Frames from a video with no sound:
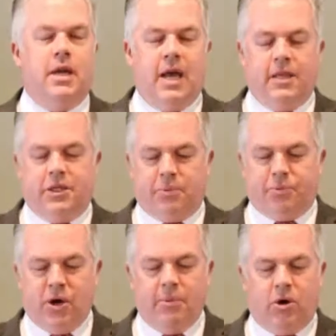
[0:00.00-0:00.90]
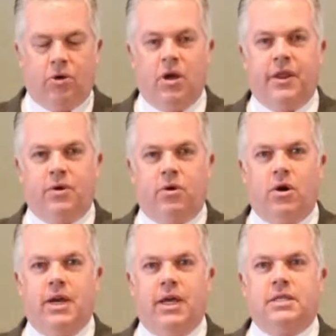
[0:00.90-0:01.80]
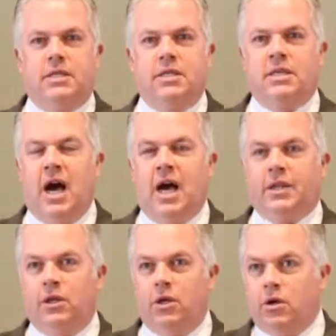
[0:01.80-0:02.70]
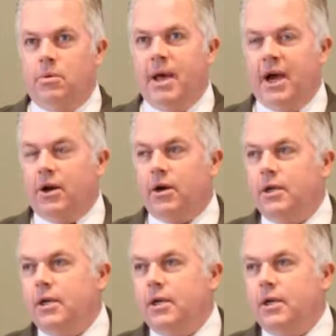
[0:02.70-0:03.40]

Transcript: And the supreme authority is, is not the local mayor,